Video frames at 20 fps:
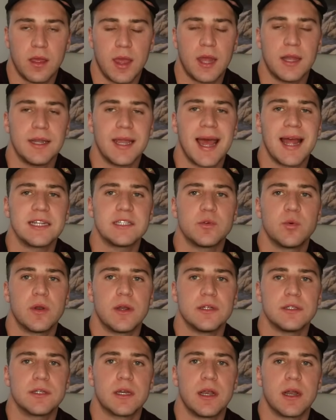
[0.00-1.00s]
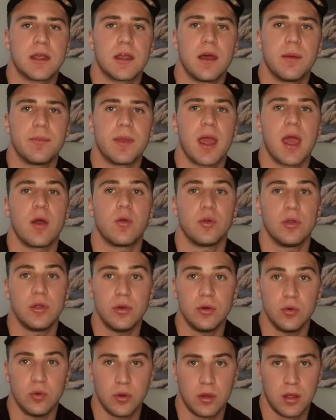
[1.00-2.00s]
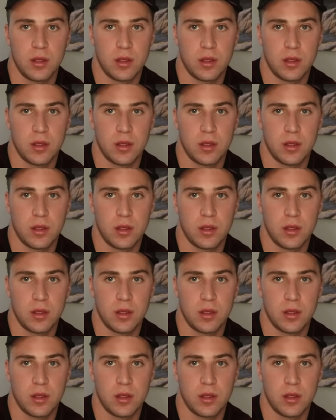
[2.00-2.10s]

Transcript: And that's what it's going to come down to.